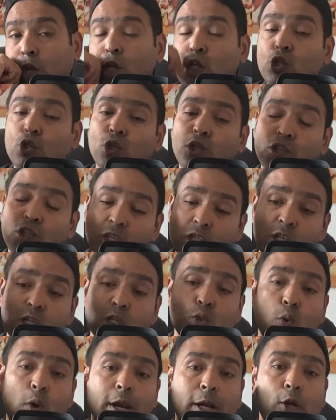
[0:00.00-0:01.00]
So this
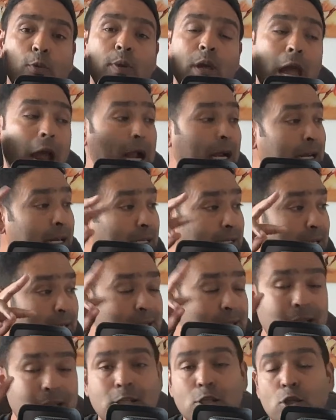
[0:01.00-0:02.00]
is going to be, and he is the
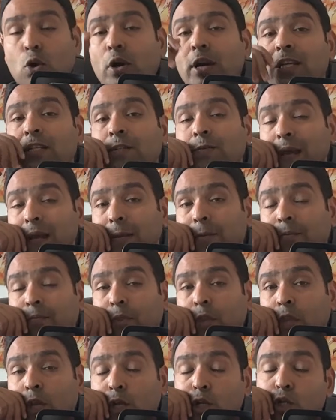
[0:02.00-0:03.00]
sixth lord as well.
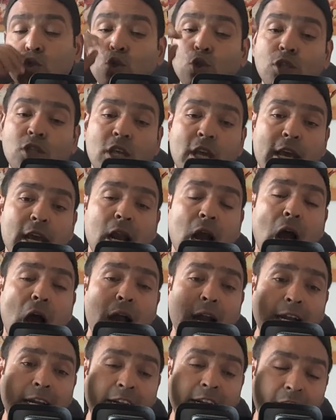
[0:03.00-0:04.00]
So there
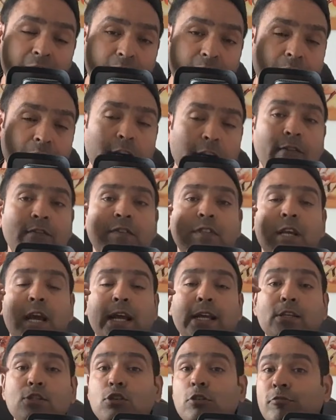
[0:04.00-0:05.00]
are definitive
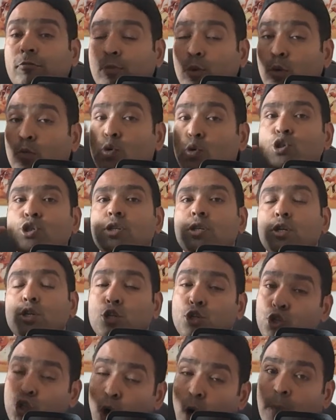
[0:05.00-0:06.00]
signs of
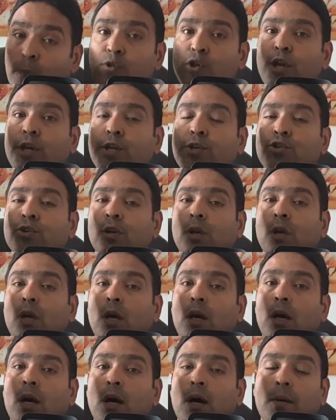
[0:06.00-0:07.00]
promotion, job change,
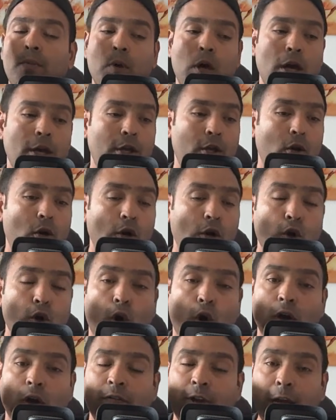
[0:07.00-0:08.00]
a
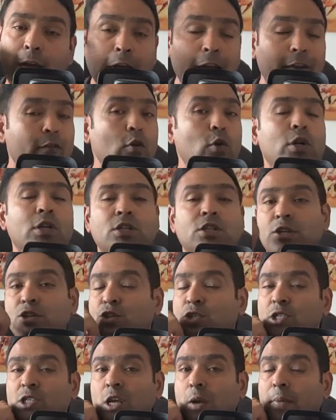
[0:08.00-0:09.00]
lot of interview
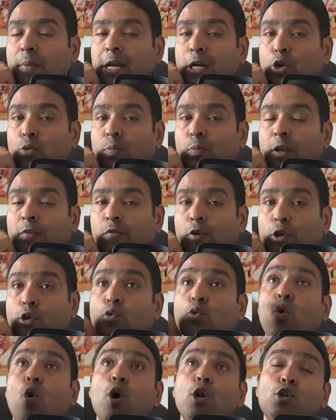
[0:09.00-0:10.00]
discussions coming into play for
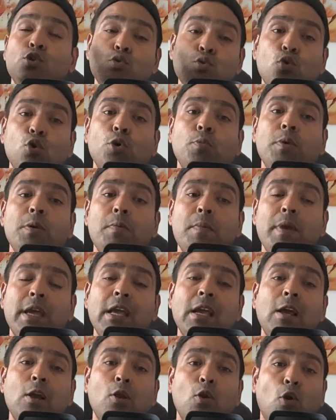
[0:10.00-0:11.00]
you, or you could be
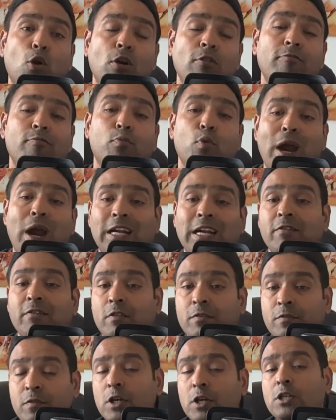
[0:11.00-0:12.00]
making a lot of proactive
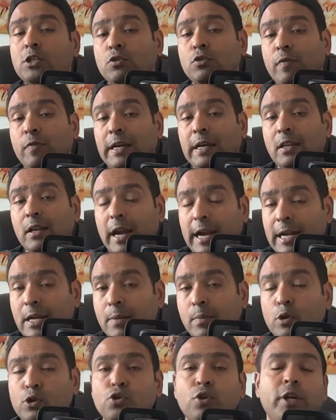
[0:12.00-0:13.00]
efforts to find the right
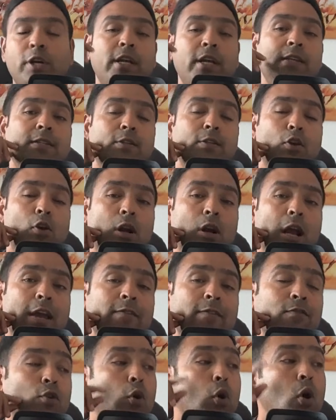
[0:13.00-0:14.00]
opportunities in your
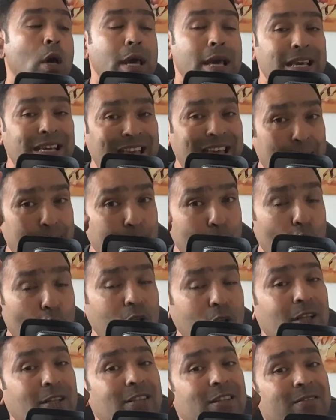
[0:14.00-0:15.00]
life. So
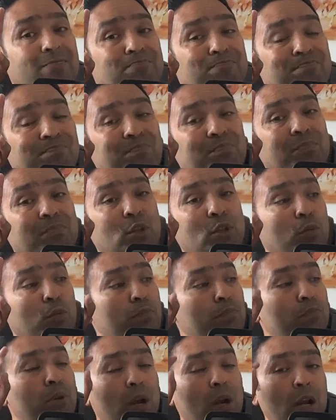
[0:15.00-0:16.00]
Capricorn, there is a
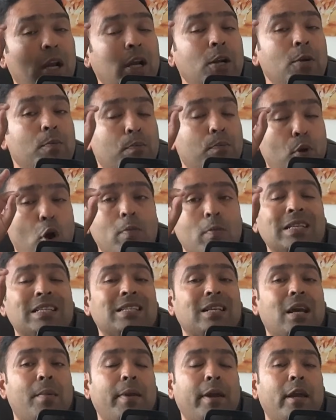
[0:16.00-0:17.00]
brilliant
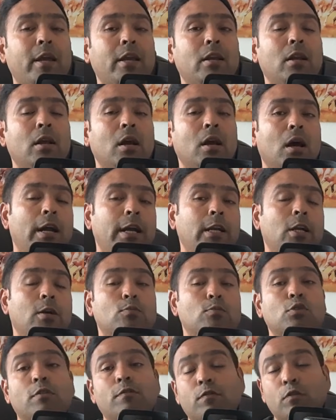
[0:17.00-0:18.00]
promise coming in
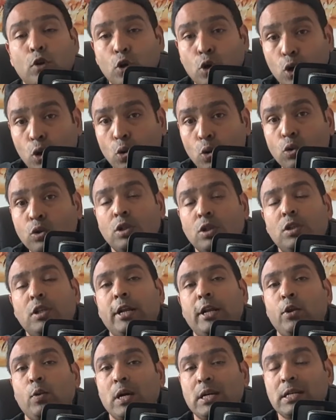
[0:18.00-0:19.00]
terms of growth
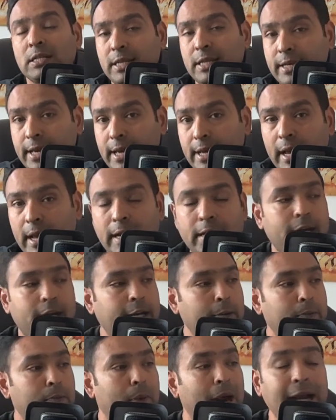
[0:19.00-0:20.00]
that you are seeking, and
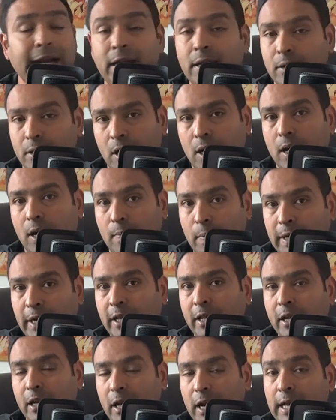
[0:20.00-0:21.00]
it might
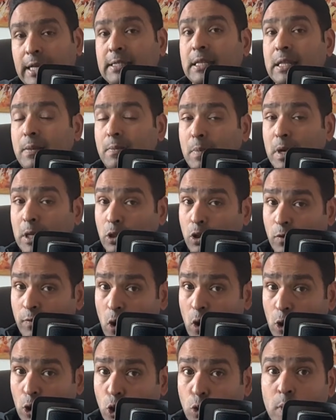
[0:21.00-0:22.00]
materialize in the month of
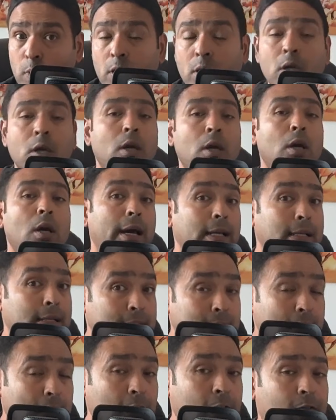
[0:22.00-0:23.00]
October
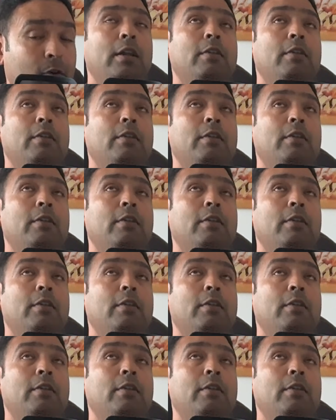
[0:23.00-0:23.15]
itself.